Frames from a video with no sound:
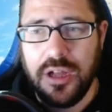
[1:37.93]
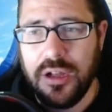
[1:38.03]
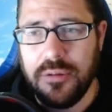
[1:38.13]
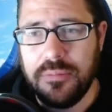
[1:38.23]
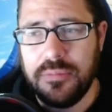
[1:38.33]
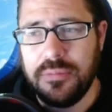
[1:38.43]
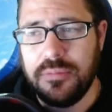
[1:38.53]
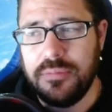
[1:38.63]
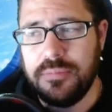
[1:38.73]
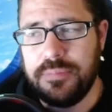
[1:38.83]
Um,
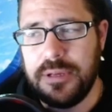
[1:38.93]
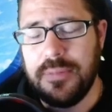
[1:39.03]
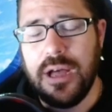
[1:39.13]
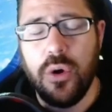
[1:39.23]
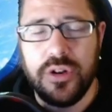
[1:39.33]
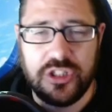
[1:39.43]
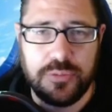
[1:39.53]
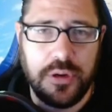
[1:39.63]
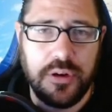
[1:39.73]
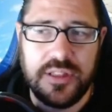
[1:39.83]
but in my own
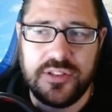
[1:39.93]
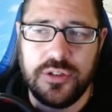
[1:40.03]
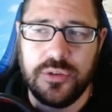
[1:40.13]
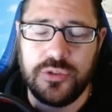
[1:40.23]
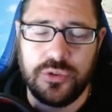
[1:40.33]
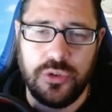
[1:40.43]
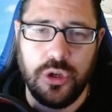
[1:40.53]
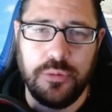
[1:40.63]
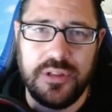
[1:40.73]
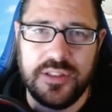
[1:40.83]
experience, you know,
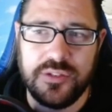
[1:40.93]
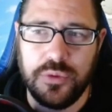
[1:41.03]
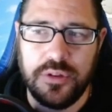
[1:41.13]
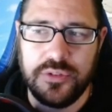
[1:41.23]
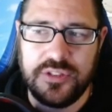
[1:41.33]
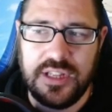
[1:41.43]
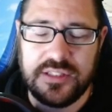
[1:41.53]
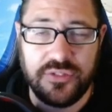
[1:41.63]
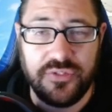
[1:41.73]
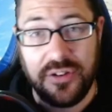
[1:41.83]
Tsukuyomi is one of those decks
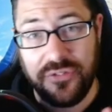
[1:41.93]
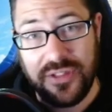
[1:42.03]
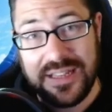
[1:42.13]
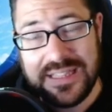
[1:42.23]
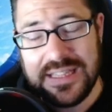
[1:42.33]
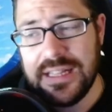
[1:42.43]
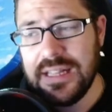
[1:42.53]
that's very finicky.